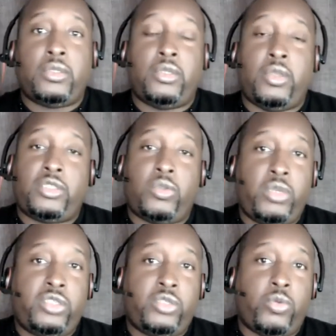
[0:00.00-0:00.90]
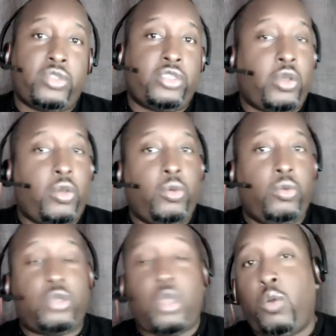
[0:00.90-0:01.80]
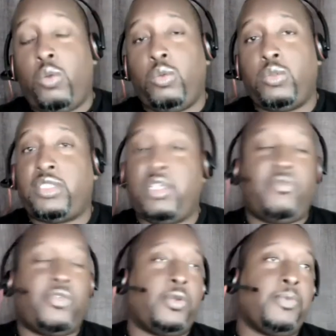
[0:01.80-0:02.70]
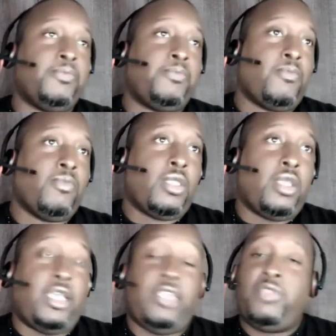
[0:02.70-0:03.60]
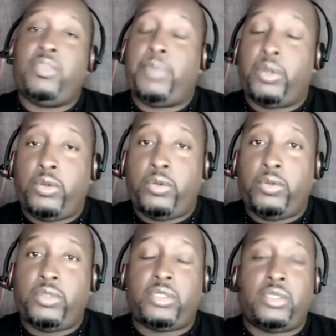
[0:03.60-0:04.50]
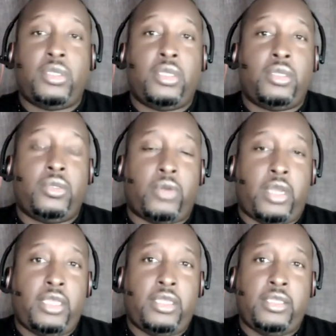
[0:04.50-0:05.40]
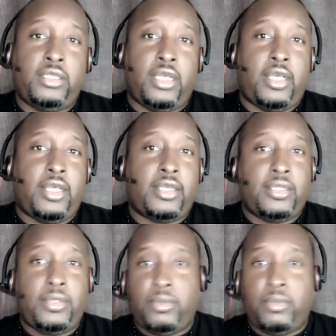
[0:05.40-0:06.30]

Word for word: You know, it's a resource gold, coal, silver, uh, even the birds, right? Uh,